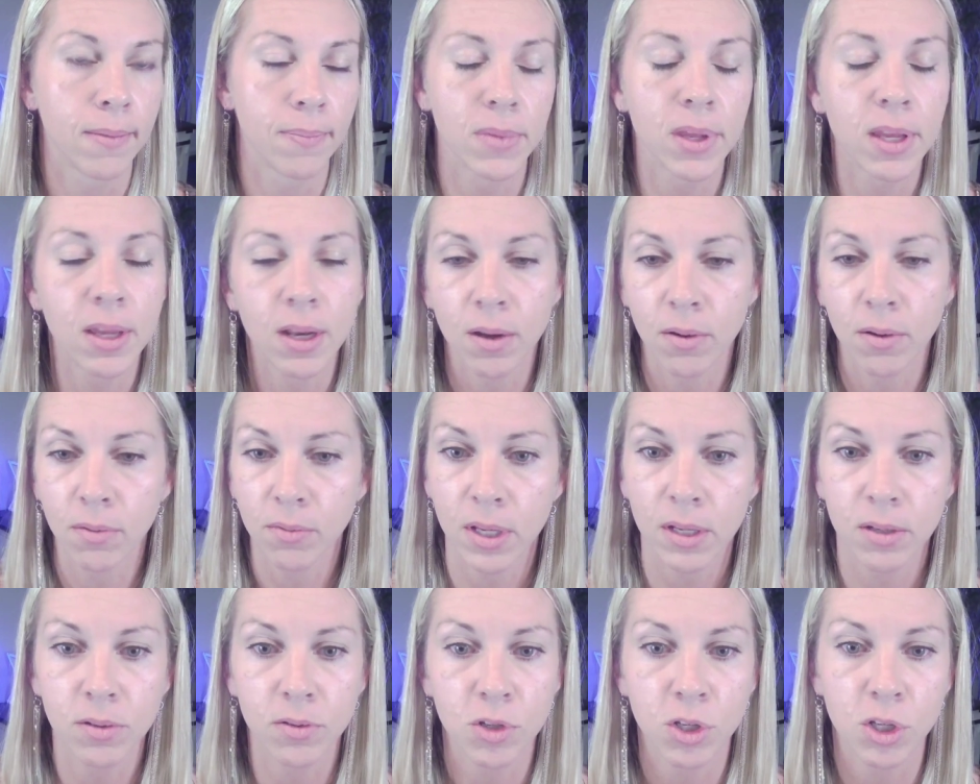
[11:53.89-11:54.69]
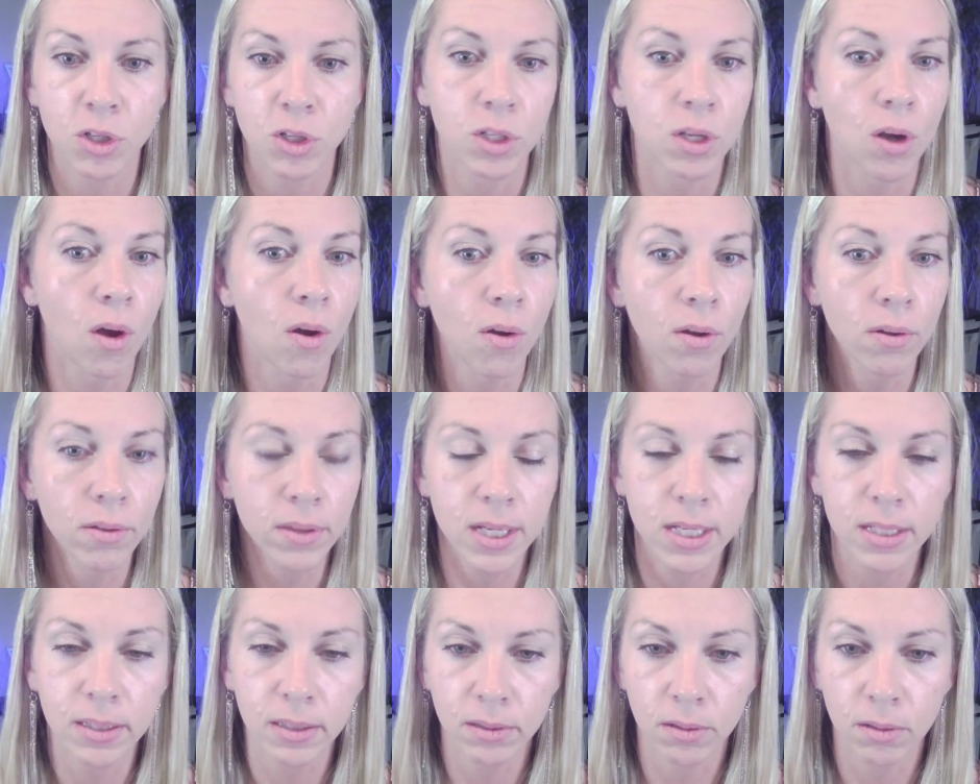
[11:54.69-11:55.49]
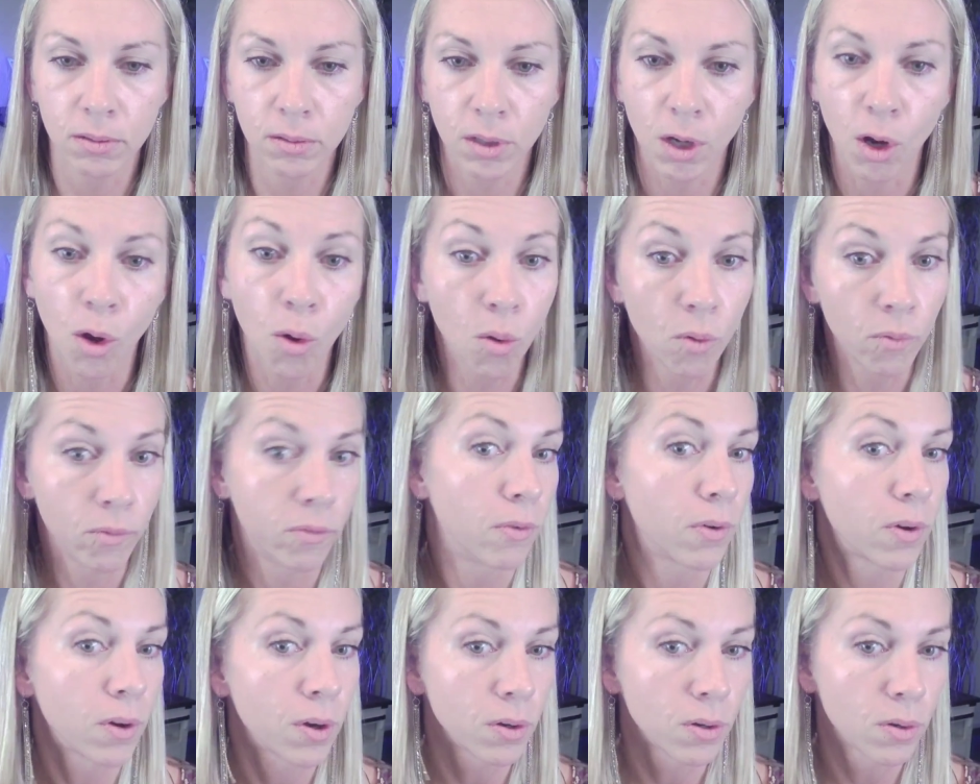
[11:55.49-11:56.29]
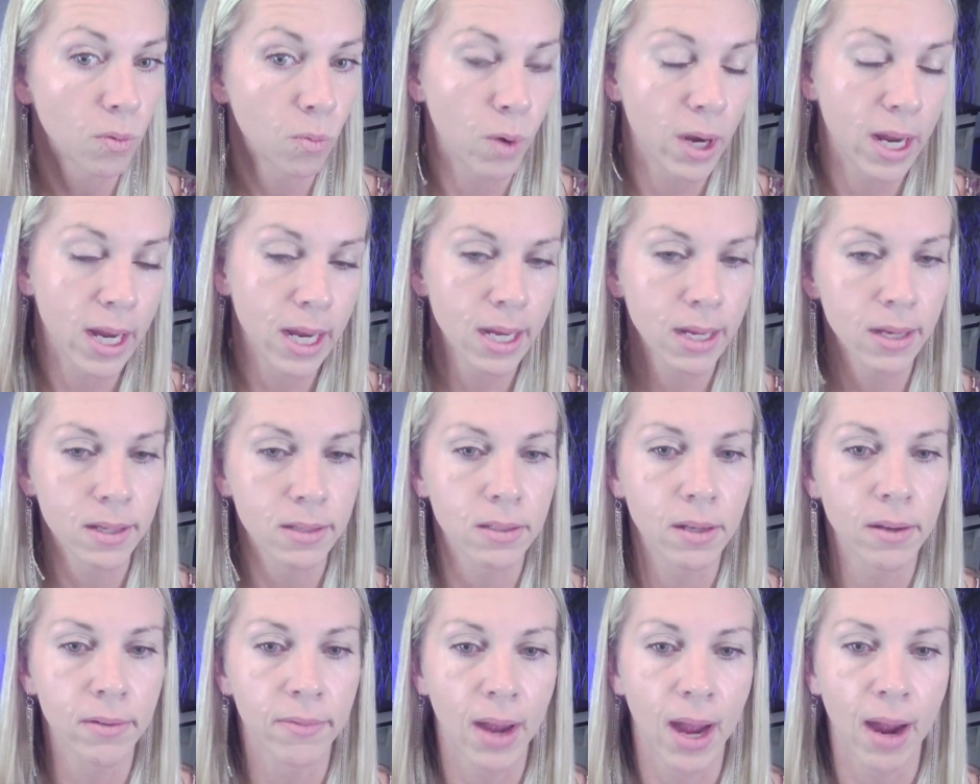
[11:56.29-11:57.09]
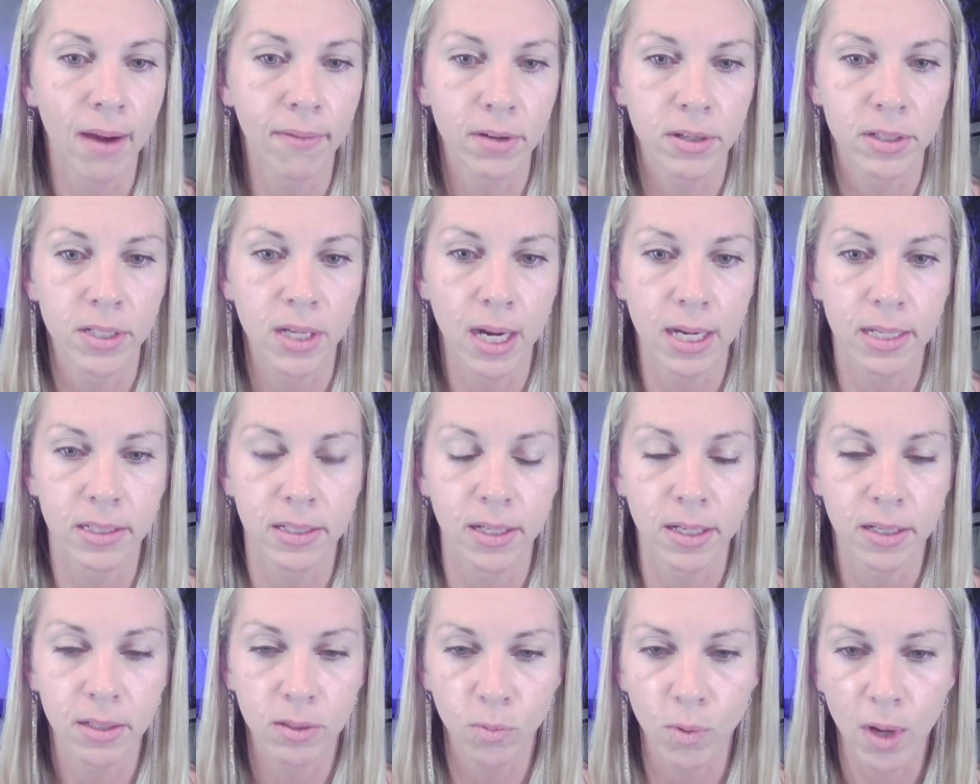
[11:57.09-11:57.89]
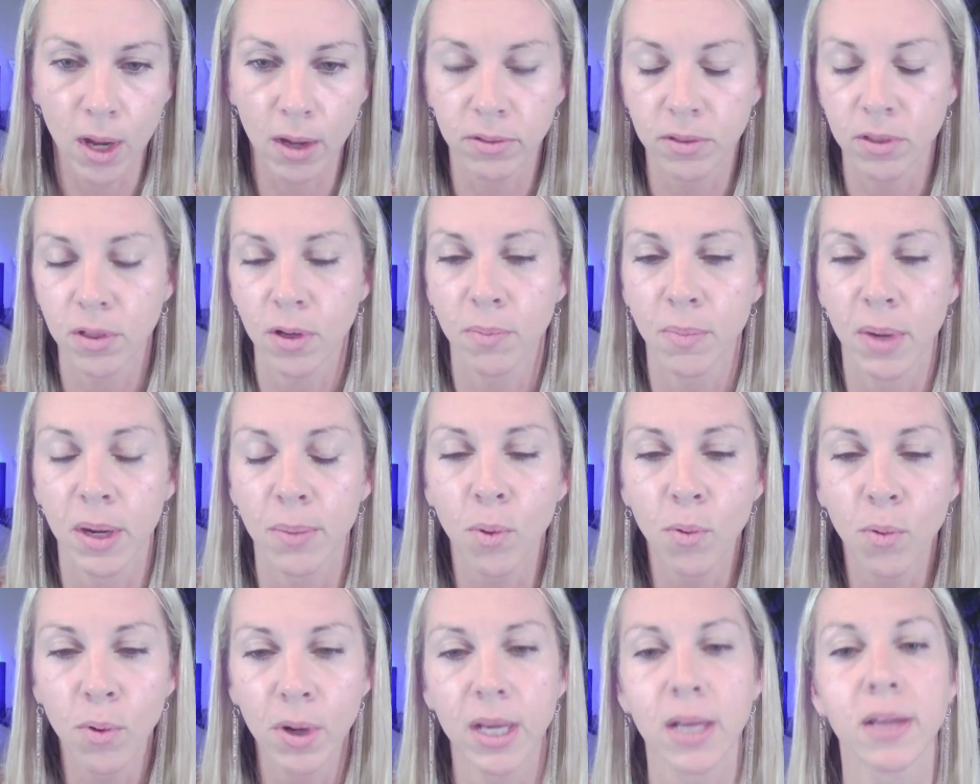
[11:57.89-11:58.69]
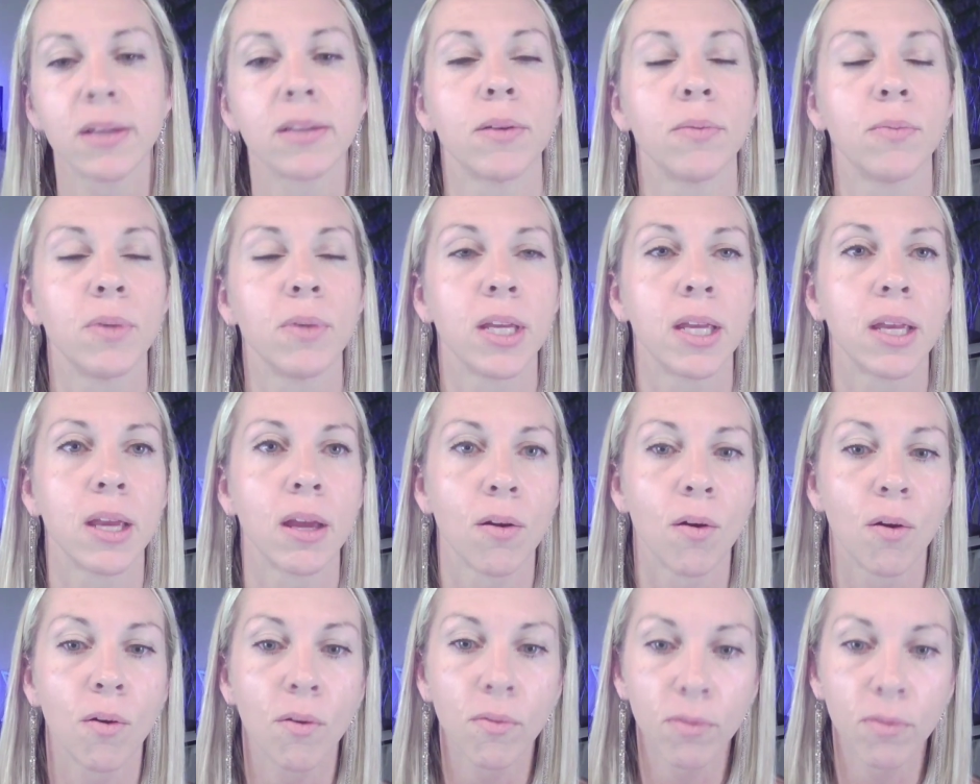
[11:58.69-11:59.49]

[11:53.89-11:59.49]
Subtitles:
there's just all these little covert ways of advertising as well. So my point is that we get